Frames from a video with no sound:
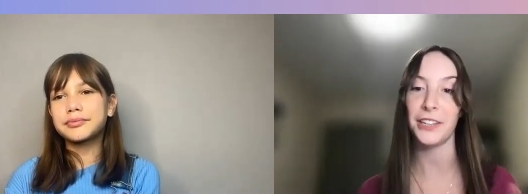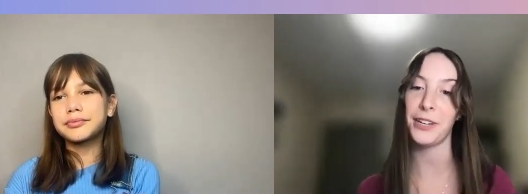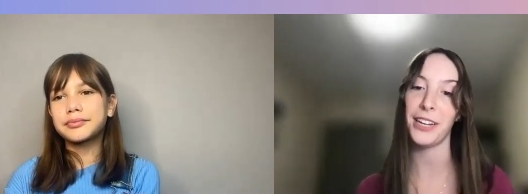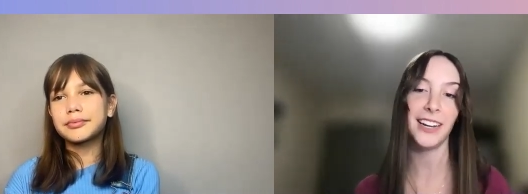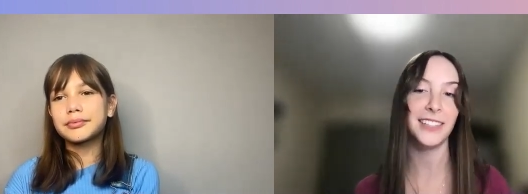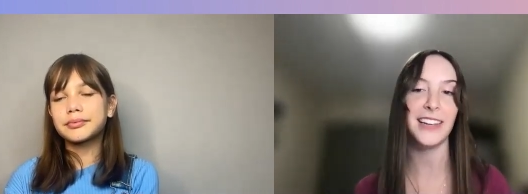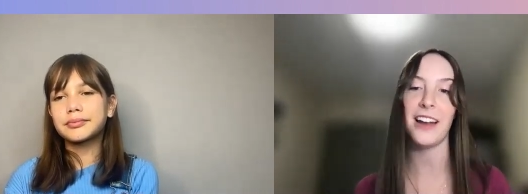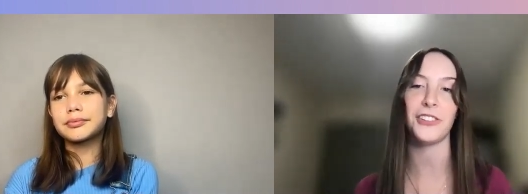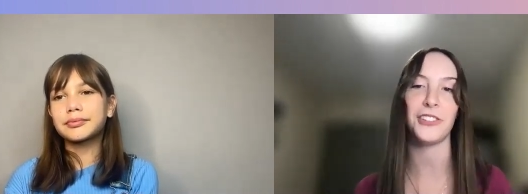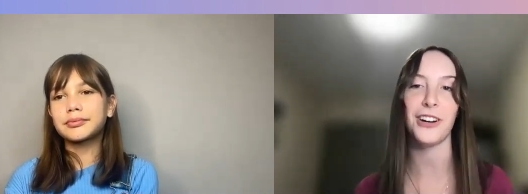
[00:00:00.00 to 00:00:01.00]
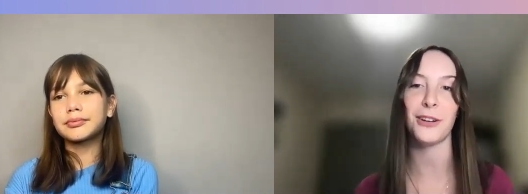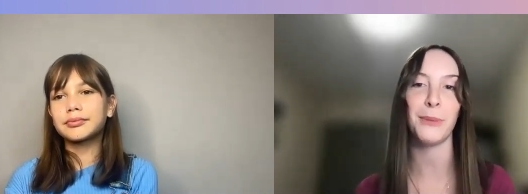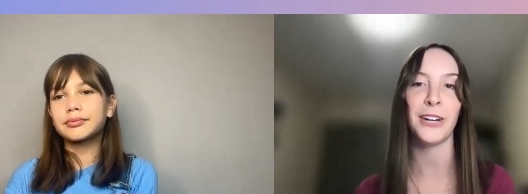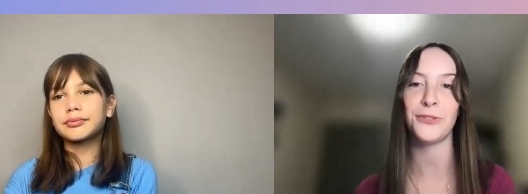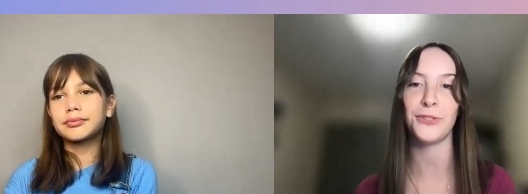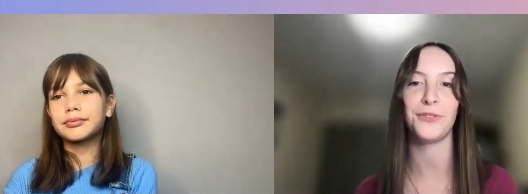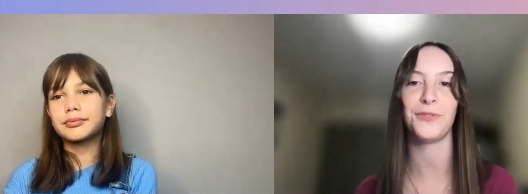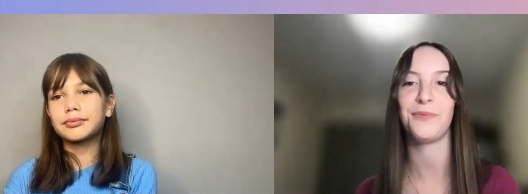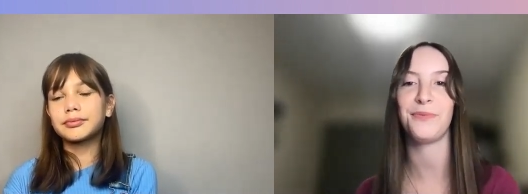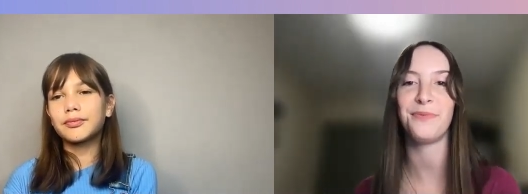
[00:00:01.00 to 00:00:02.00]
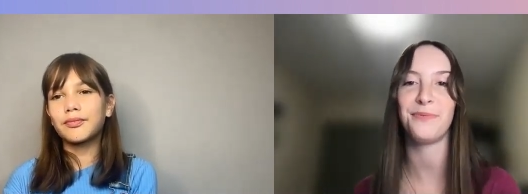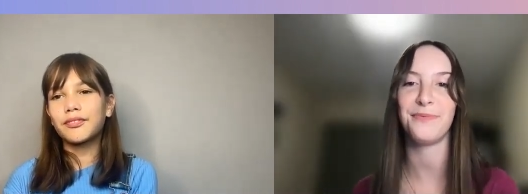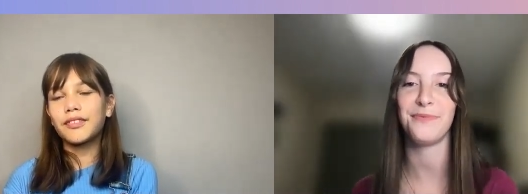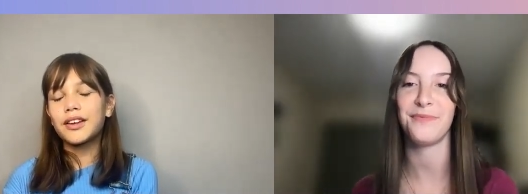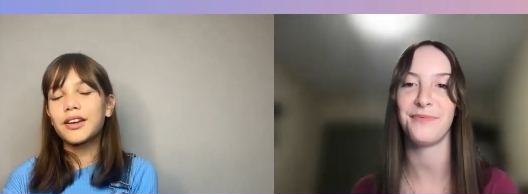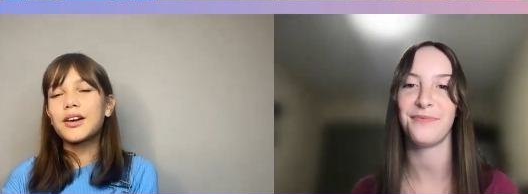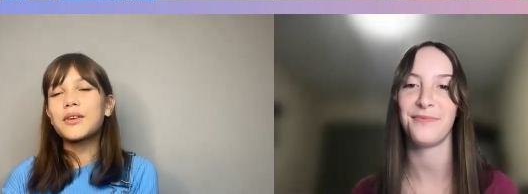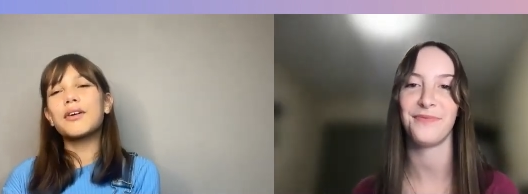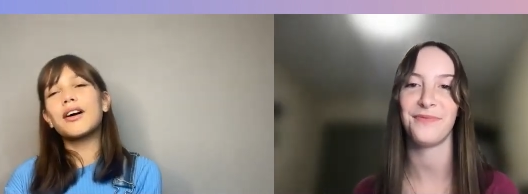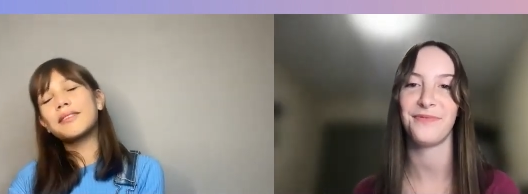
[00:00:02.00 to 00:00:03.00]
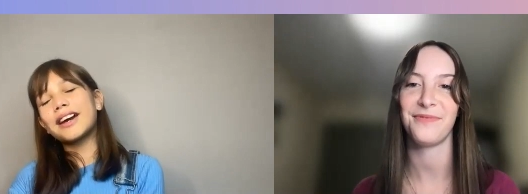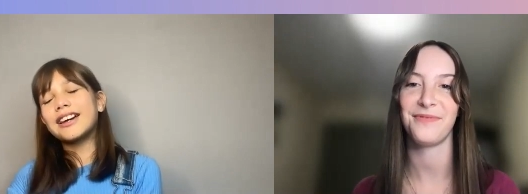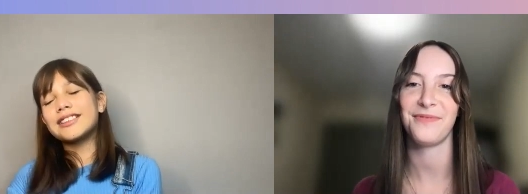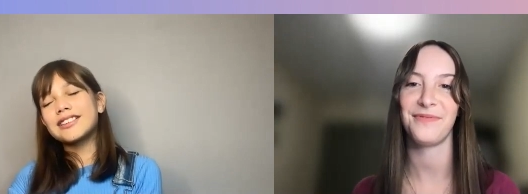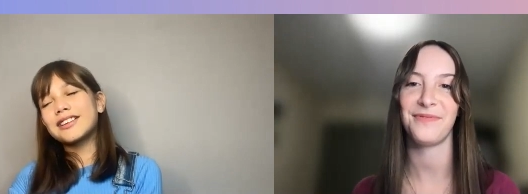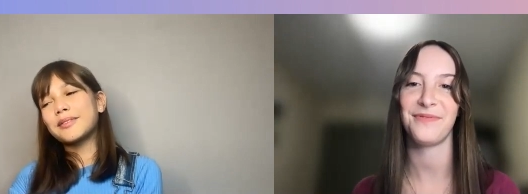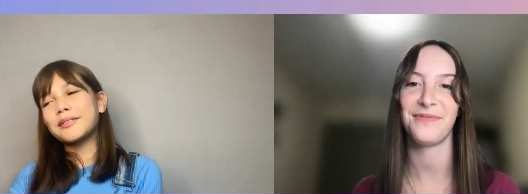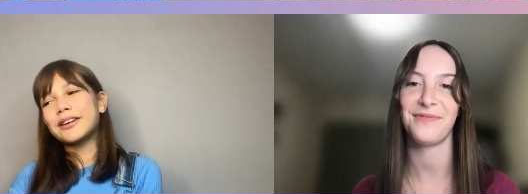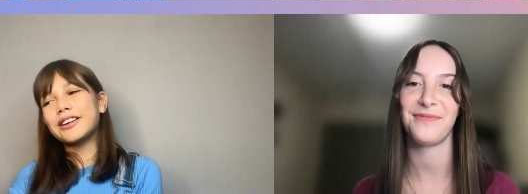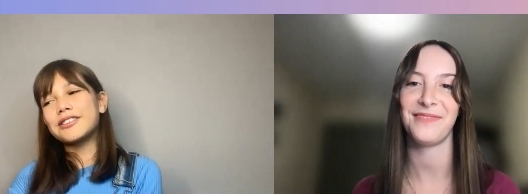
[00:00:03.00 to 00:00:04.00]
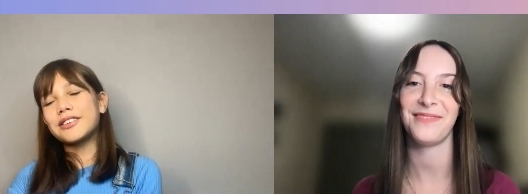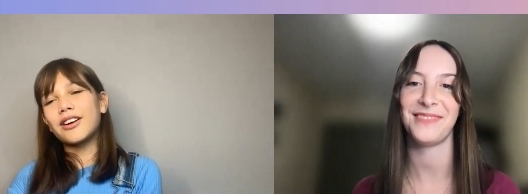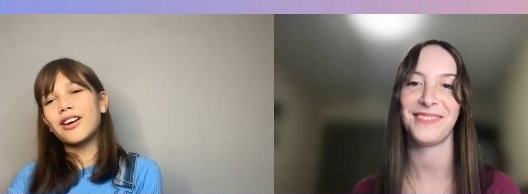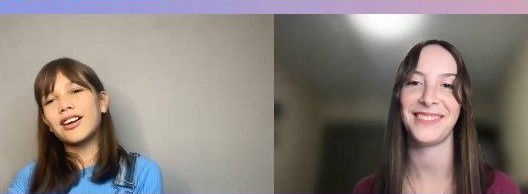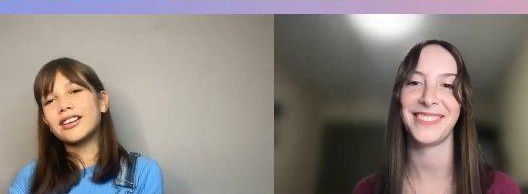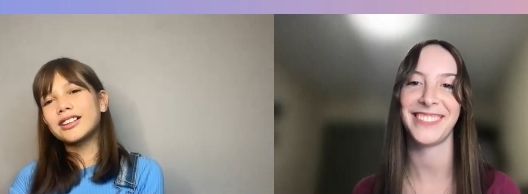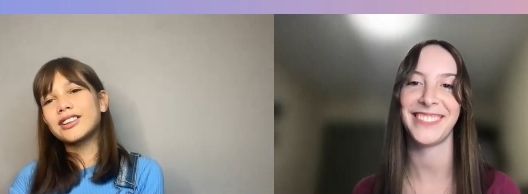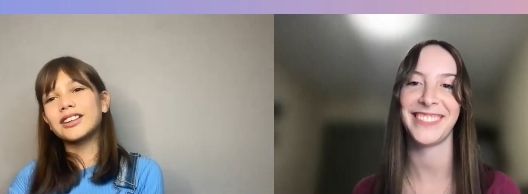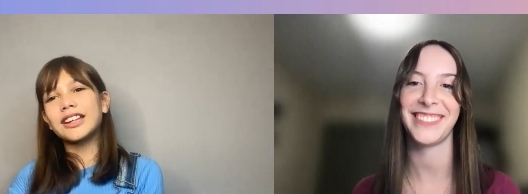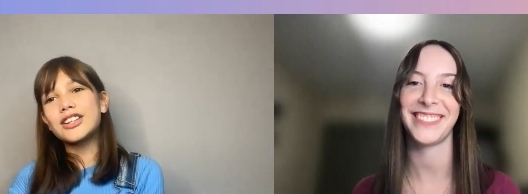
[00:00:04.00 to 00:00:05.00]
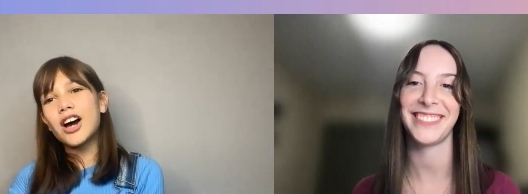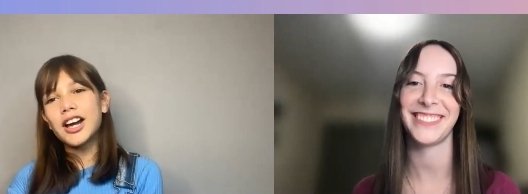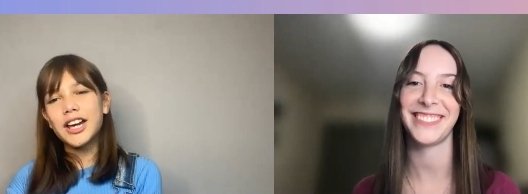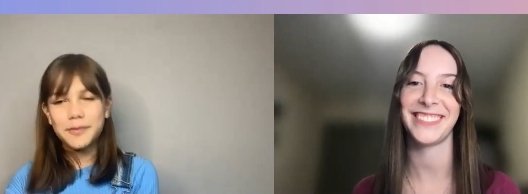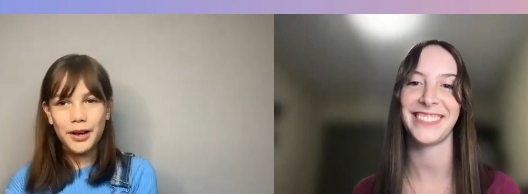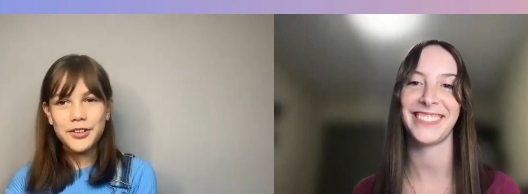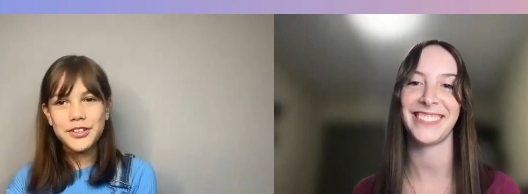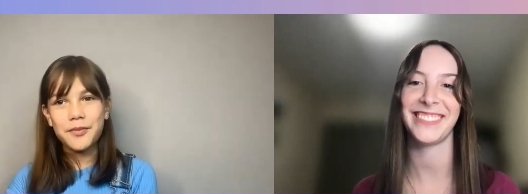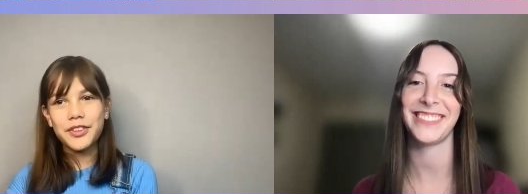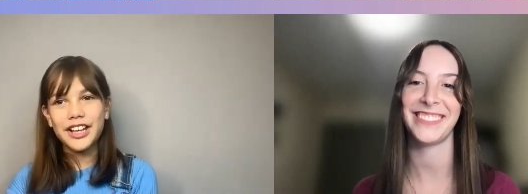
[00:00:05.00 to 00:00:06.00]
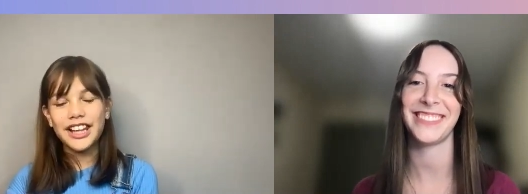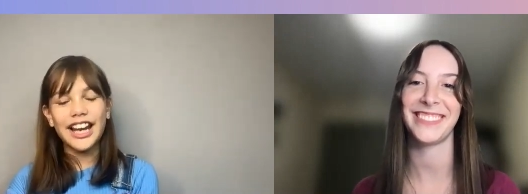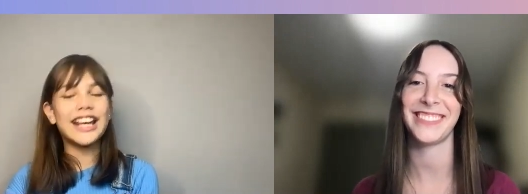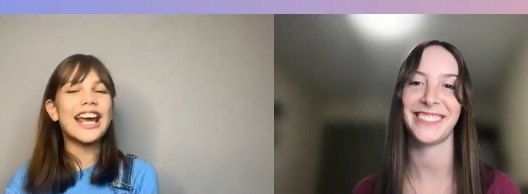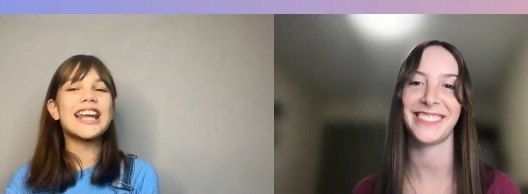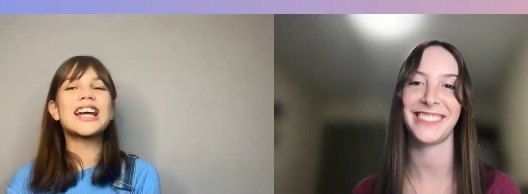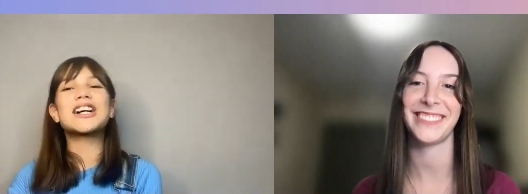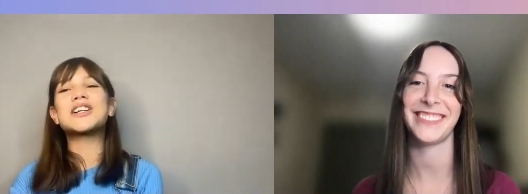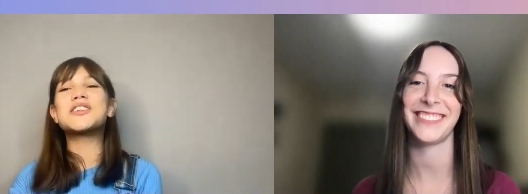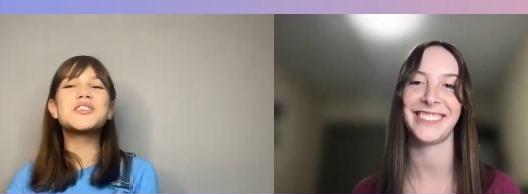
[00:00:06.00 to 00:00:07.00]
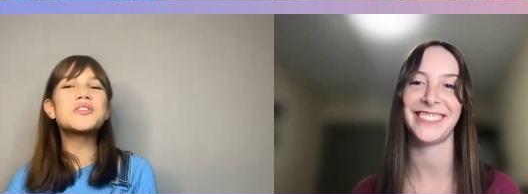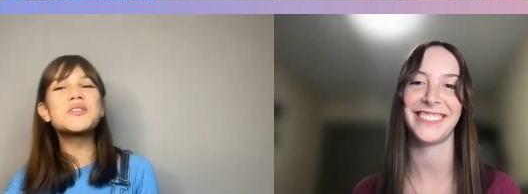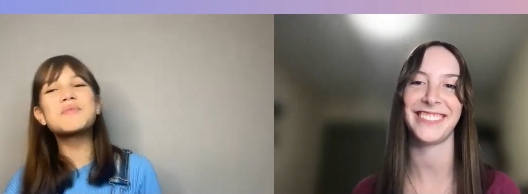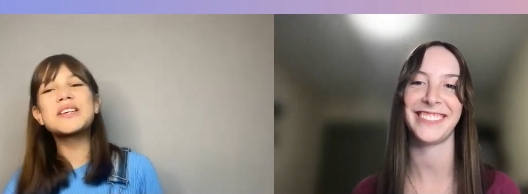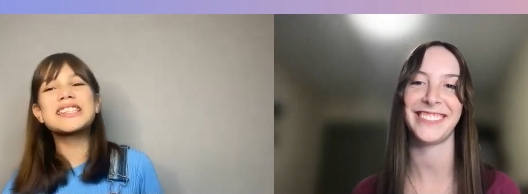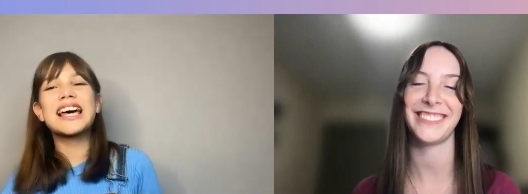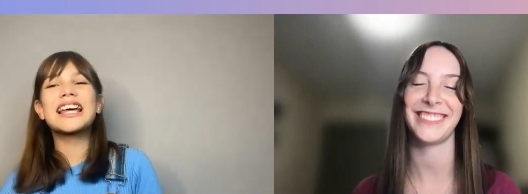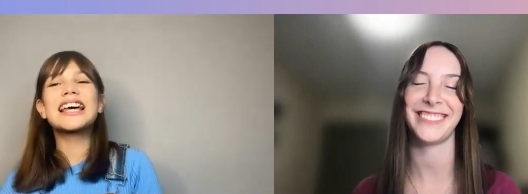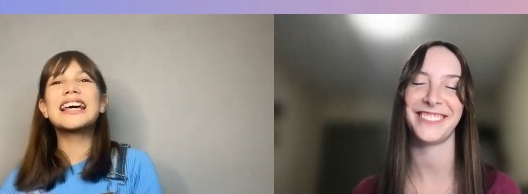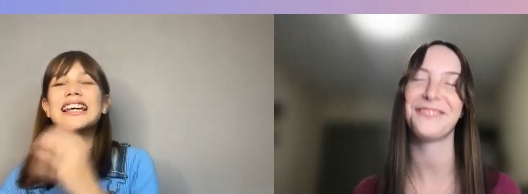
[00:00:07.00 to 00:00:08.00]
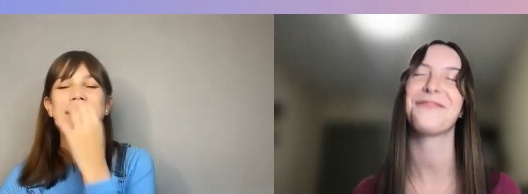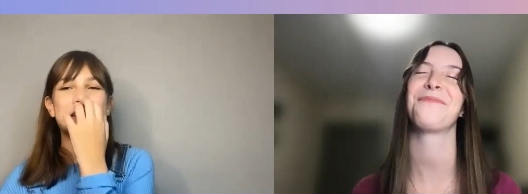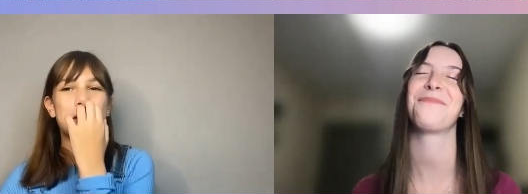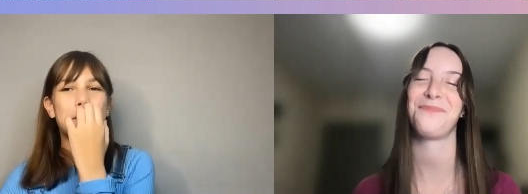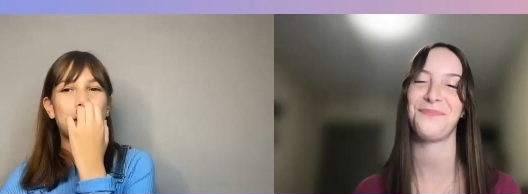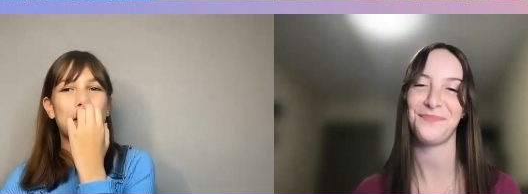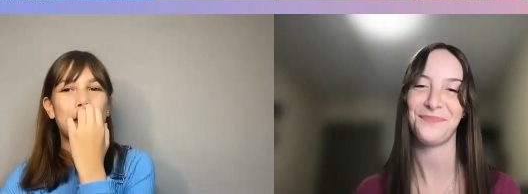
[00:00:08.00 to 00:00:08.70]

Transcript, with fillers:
Speaker 1: that you can hint at or talk about?
Speaker 2: Well, my agent and my manager are currently talking about something that I can't 100% say about